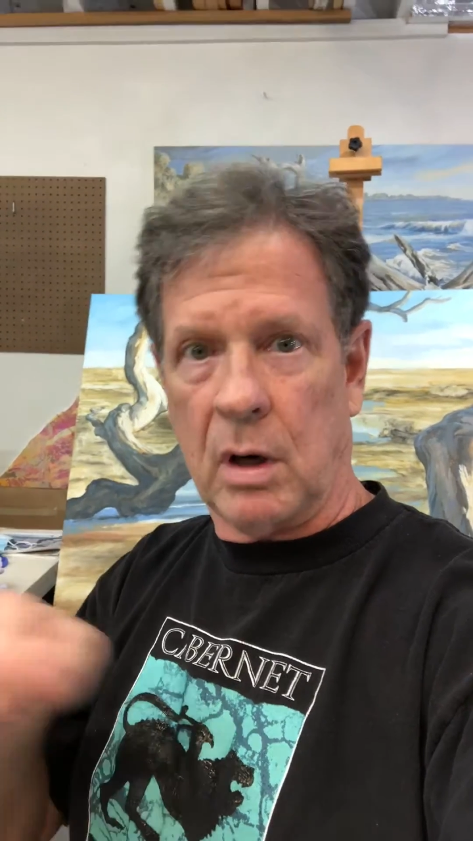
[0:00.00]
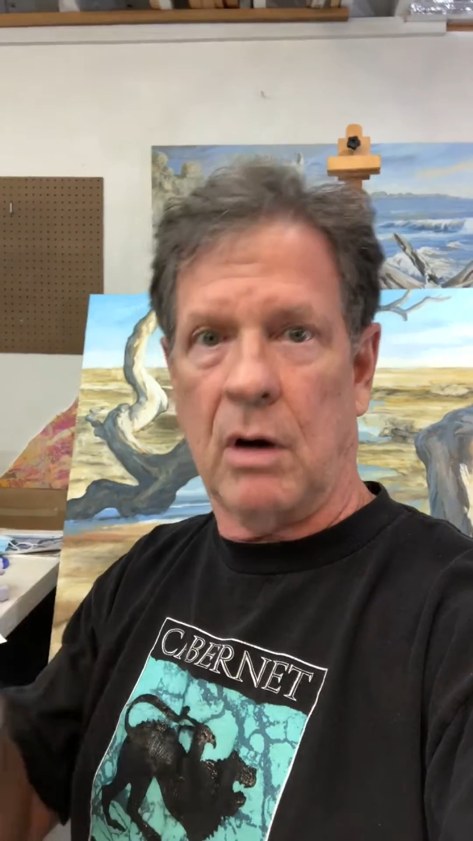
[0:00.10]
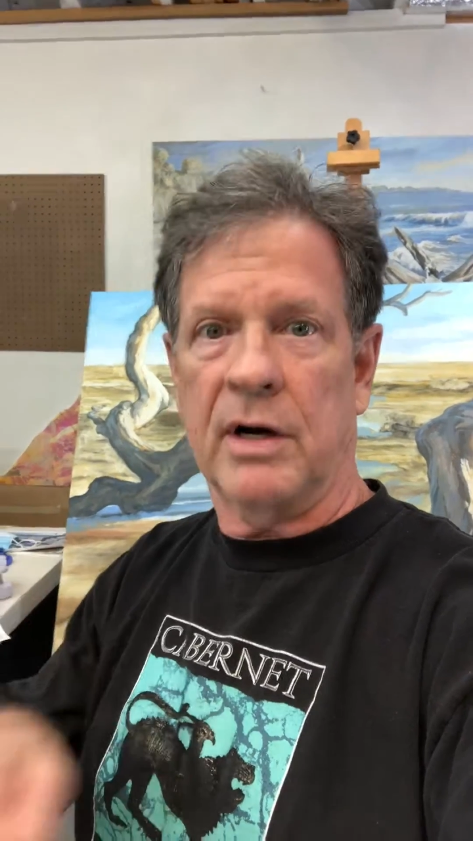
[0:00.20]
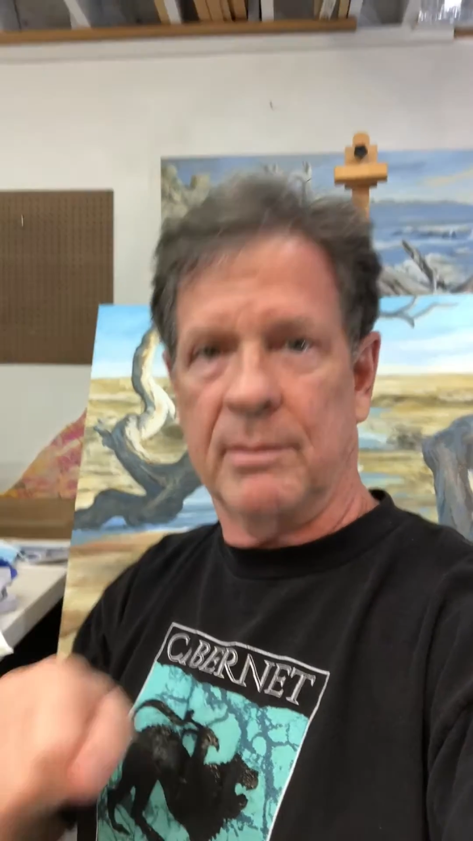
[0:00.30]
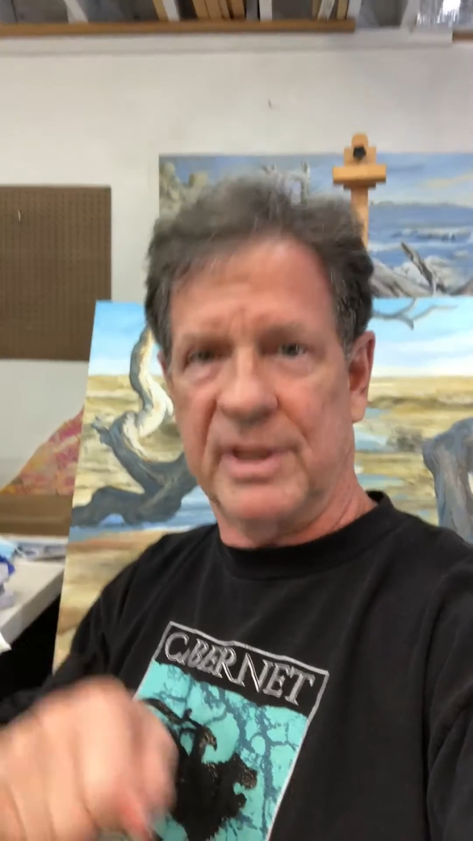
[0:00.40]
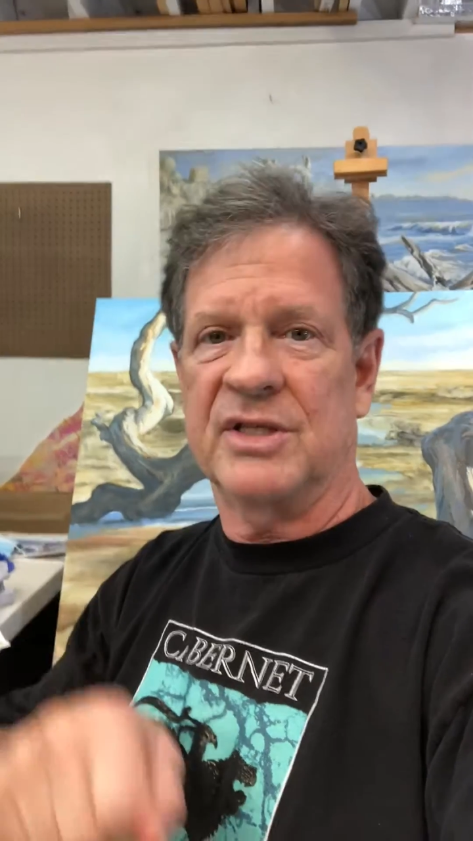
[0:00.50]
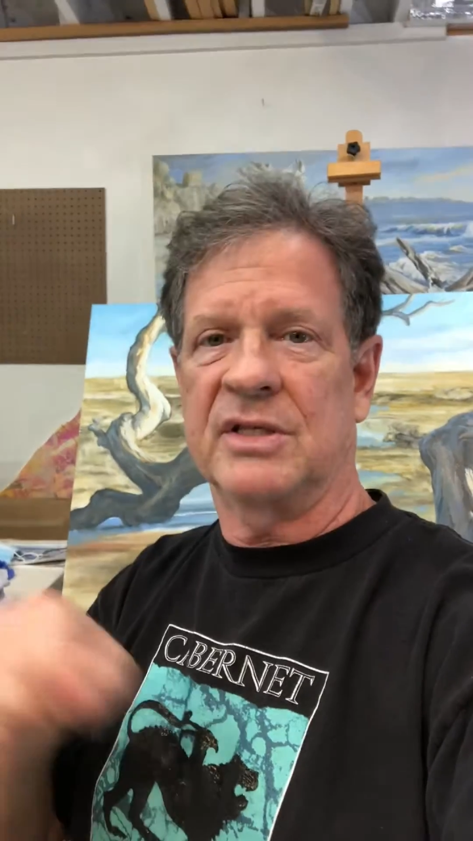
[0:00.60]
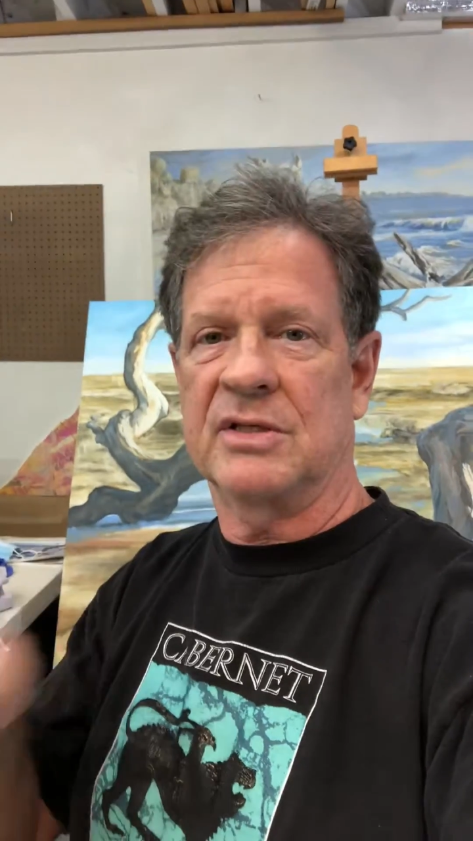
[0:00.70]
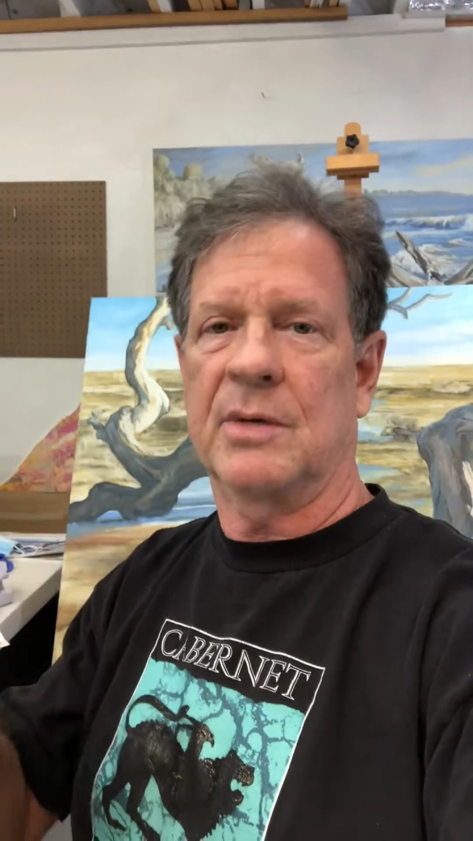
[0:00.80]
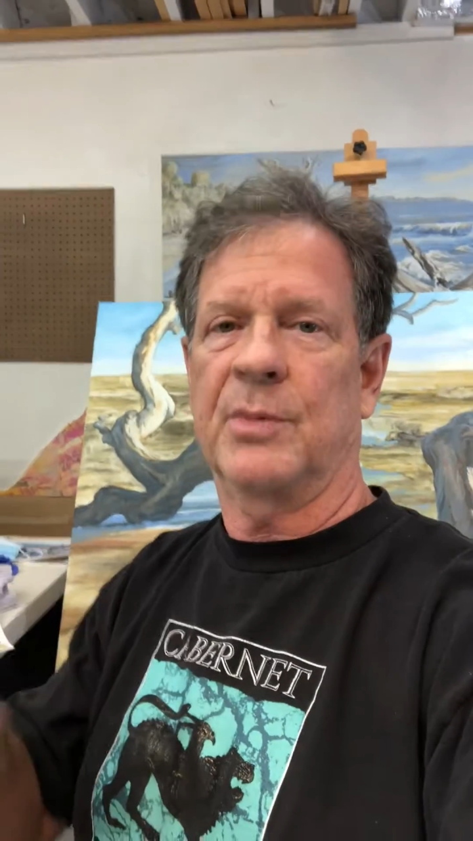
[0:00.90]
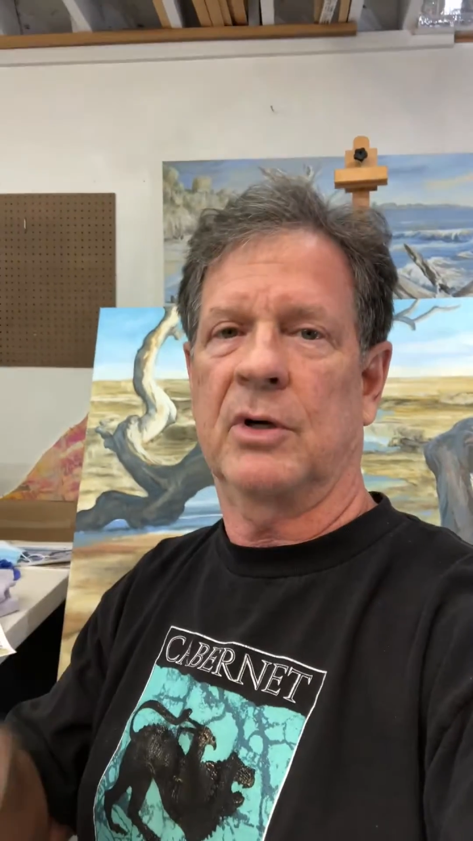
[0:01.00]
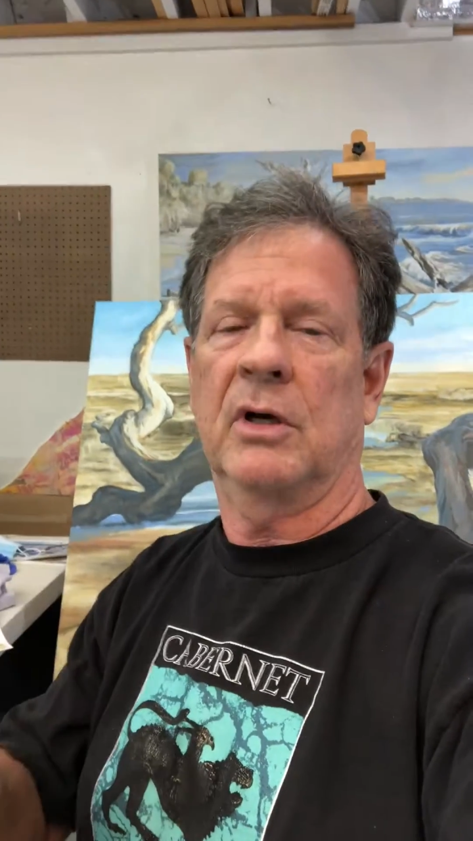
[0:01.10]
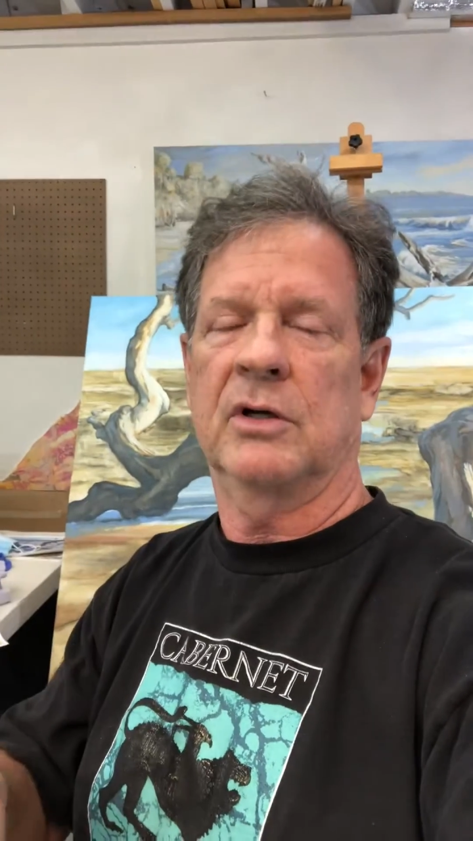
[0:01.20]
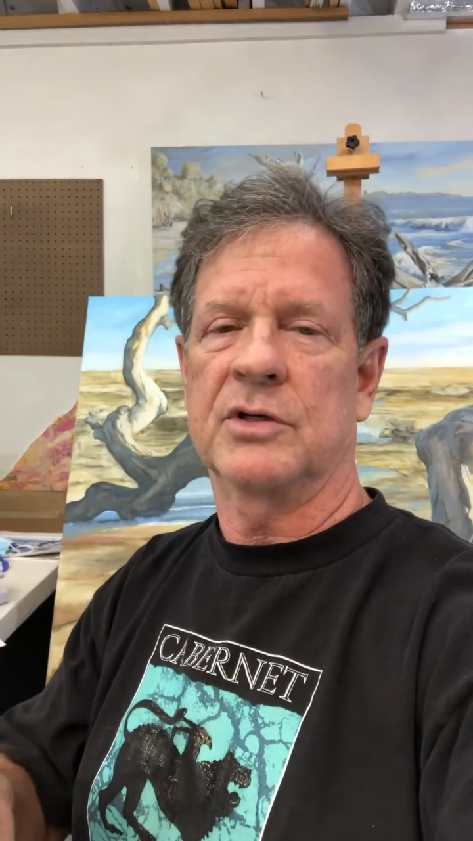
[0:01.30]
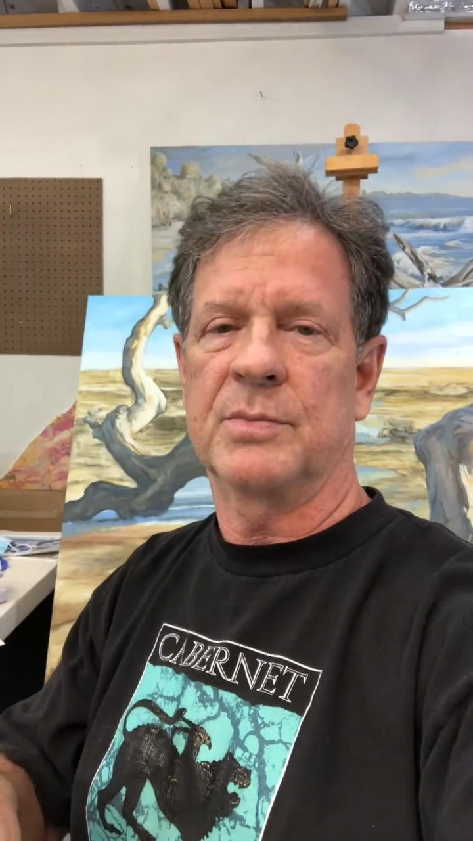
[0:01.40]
hard at mixing separate colors.